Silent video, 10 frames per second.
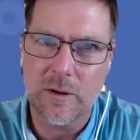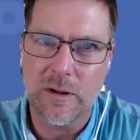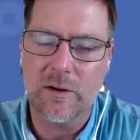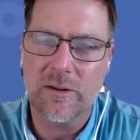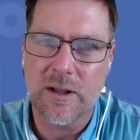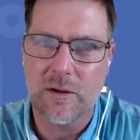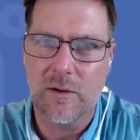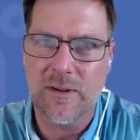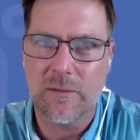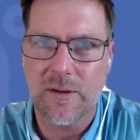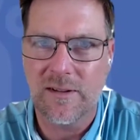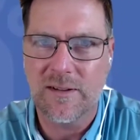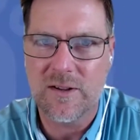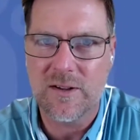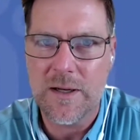leaders can use that for
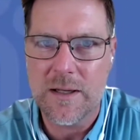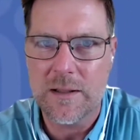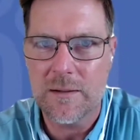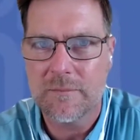decision making?